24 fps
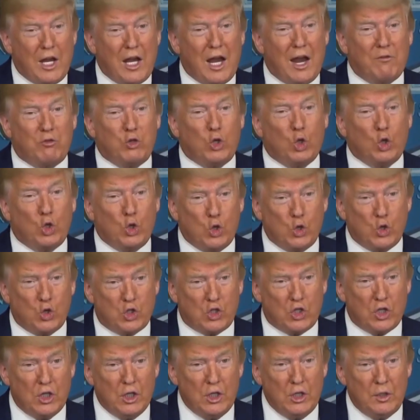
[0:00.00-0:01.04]
What do you have to
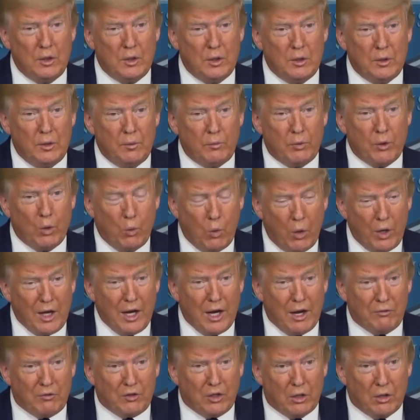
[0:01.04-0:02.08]
lose?
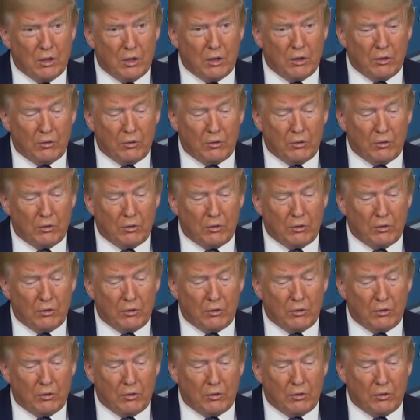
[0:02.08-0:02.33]
What do you have to